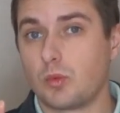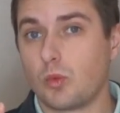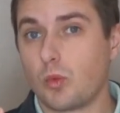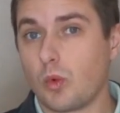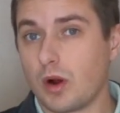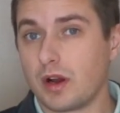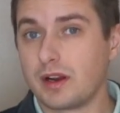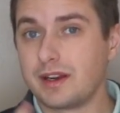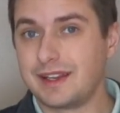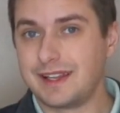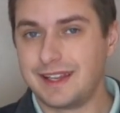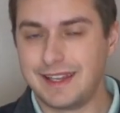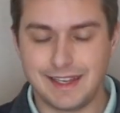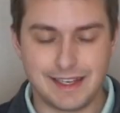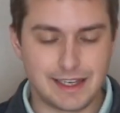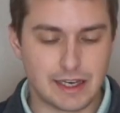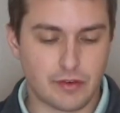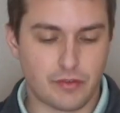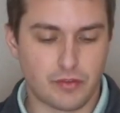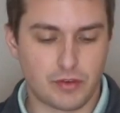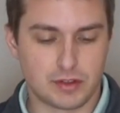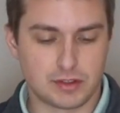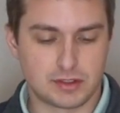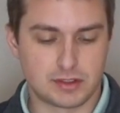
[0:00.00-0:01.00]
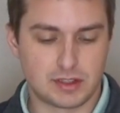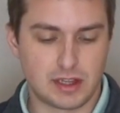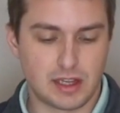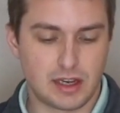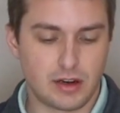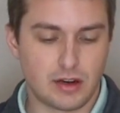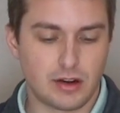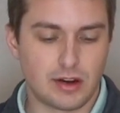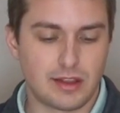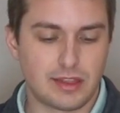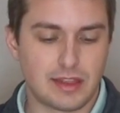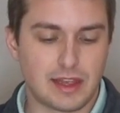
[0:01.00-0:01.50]
one key difference
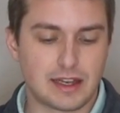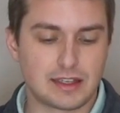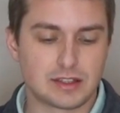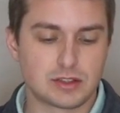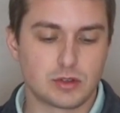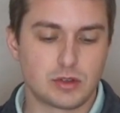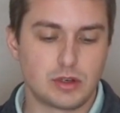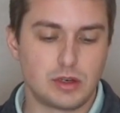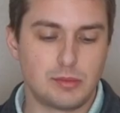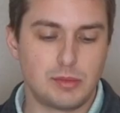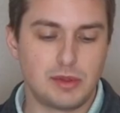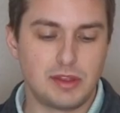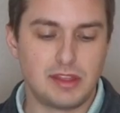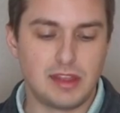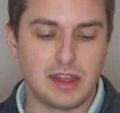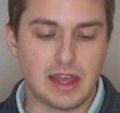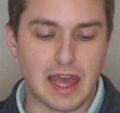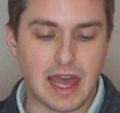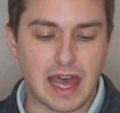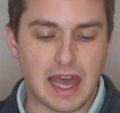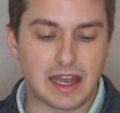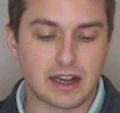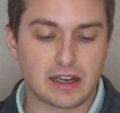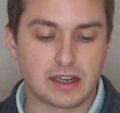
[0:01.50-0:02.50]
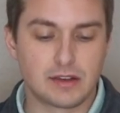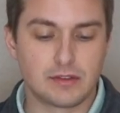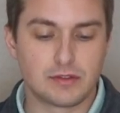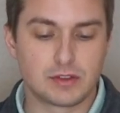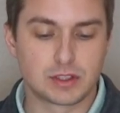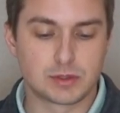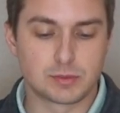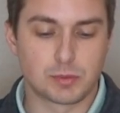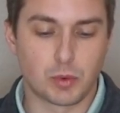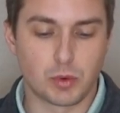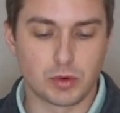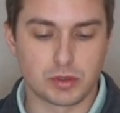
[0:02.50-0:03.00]
there, and that is going to be the active
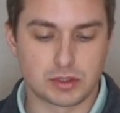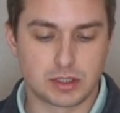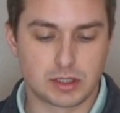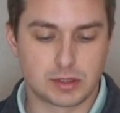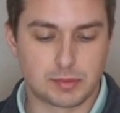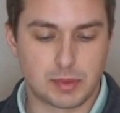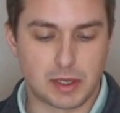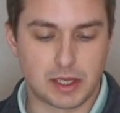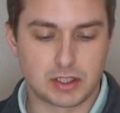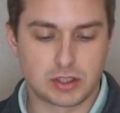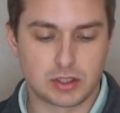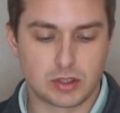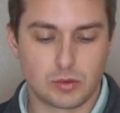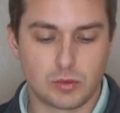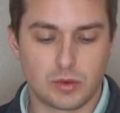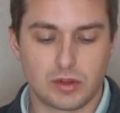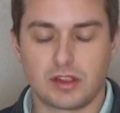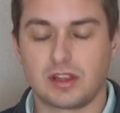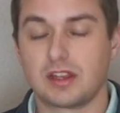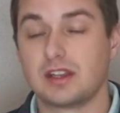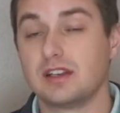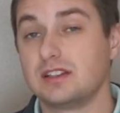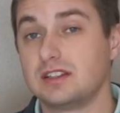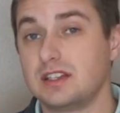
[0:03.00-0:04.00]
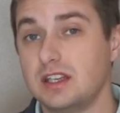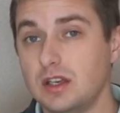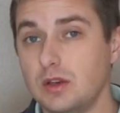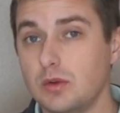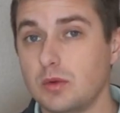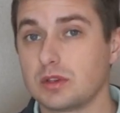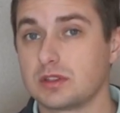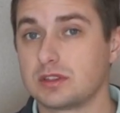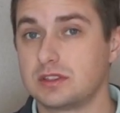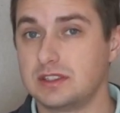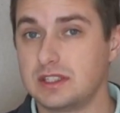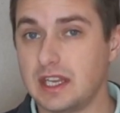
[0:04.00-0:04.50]
sport suspension with
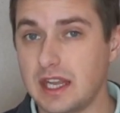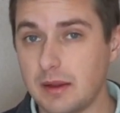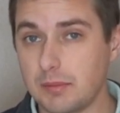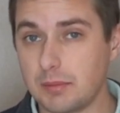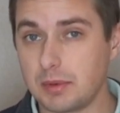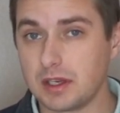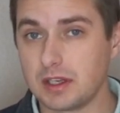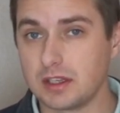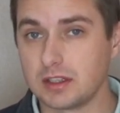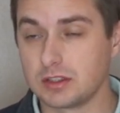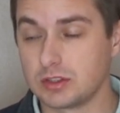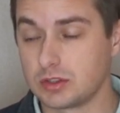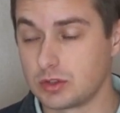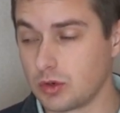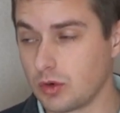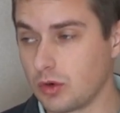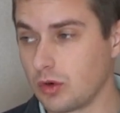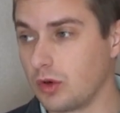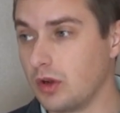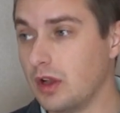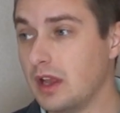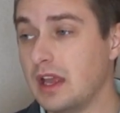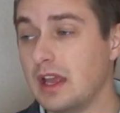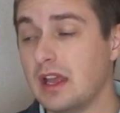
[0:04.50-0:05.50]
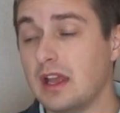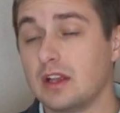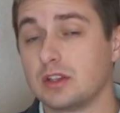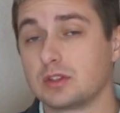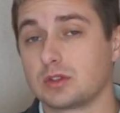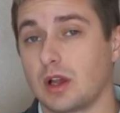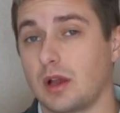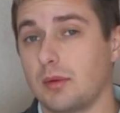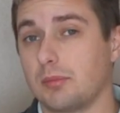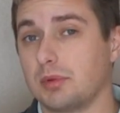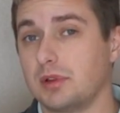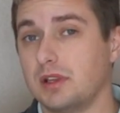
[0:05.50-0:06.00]
continuous dampening control.
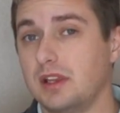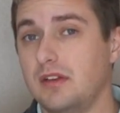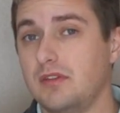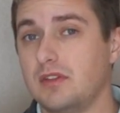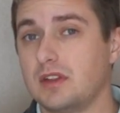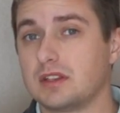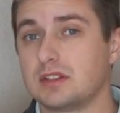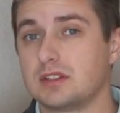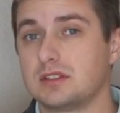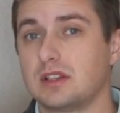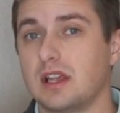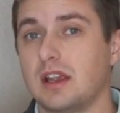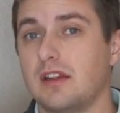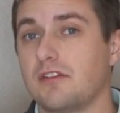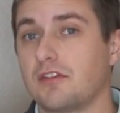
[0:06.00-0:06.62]
So I believe this is a